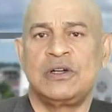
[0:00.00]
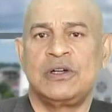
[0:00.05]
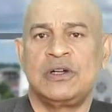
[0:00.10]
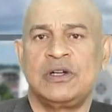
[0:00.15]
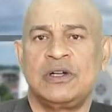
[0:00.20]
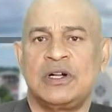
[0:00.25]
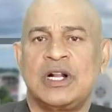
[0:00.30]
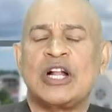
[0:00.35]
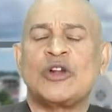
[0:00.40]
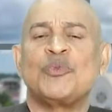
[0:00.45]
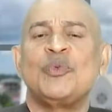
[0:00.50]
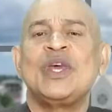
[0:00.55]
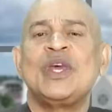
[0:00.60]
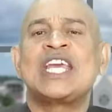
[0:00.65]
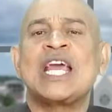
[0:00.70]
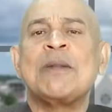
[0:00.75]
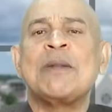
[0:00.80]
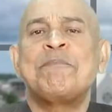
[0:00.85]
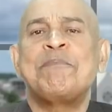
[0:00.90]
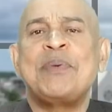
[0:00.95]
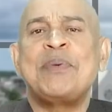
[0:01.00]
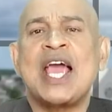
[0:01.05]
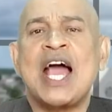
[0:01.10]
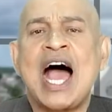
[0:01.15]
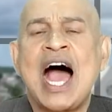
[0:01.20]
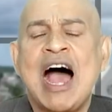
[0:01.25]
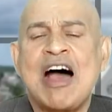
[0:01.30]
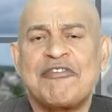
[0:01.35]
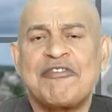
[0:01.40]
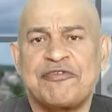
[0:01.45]
that we can pay
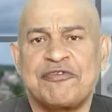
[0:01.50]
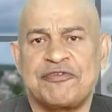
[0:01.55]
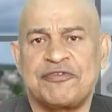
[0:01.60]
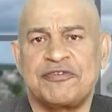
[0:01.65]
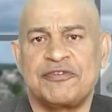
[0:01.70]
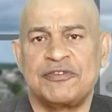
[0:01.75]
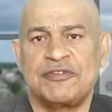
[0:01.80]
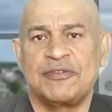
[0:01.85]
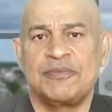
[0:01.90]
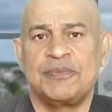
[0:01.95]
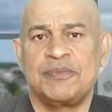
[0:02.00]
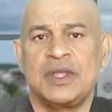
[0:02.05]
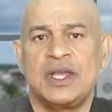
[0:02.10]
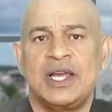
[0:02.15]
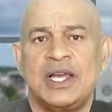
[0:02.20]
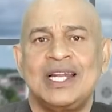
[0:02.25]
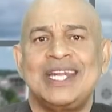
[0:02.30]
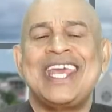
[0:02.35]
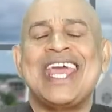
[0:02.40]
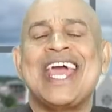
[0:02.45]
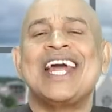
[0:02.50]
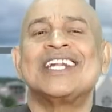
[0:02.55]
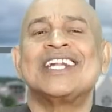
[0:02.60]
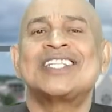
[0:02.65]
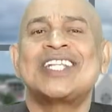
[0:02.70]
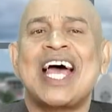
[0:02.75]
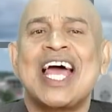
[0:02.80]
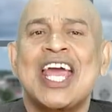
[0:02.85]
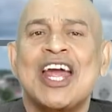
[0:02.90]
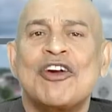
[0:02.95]
off the
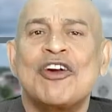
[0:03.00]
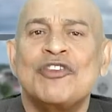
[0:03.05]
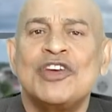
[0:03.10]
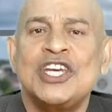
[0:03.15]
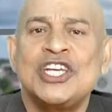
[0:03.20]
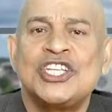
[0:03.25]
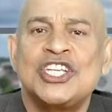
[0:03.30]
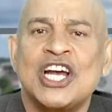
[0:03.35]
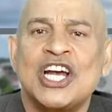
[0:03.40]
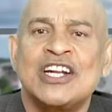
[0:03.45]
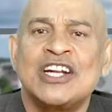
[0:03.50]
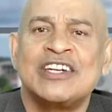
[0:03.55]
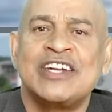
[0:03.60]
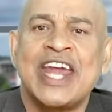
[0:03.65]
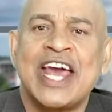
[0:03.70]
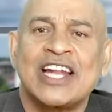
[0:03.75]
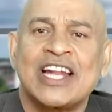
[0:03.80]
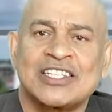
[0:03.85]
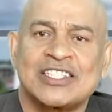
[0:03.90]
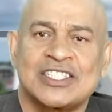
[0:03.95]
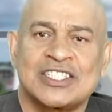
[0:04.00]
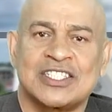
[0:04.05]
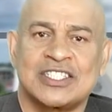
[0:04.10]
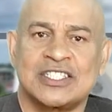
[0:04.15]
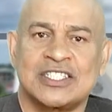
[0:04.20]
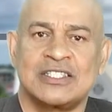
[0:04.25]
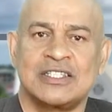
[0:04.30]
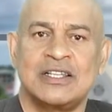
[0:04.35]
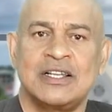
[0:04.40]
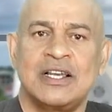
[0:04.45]
entire region
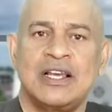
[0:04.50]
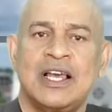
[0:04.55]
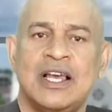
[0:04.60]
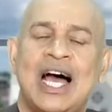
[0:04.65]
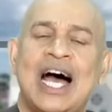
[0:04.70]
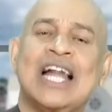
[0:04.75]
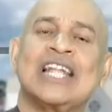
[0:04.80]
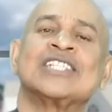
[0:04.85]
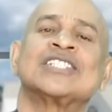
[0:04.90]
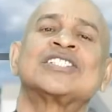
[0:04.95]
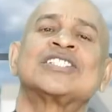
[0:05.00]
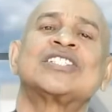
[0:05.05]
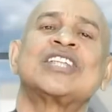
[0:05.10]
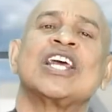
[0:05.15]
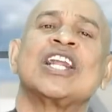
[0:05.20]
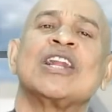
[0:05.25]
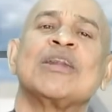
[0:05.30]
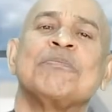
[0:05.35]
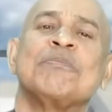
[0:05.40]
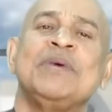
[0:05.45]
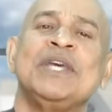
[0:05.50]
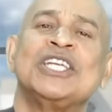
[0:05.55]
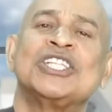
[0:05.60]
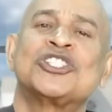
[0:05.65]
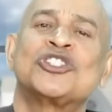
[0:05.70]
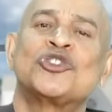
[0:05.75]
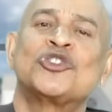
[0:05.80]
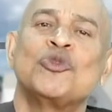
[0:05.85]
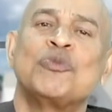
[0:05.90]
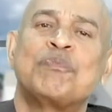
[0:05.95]
debts and still be
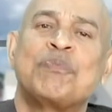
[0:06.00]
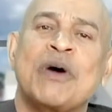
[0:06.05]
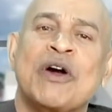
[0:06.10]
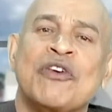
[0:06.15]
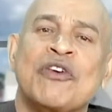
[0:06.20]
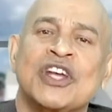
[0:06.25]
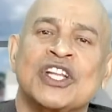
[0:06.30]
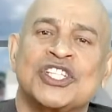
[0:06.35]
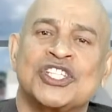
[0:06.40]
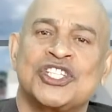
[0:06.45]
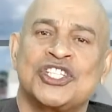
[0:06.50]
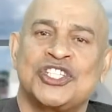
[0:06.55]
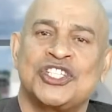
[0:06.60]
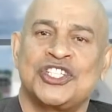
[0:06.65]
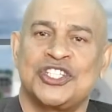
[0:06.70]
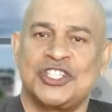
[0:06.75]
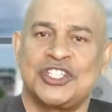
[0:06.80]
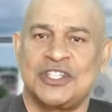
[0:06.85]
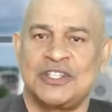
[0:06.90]
super rich.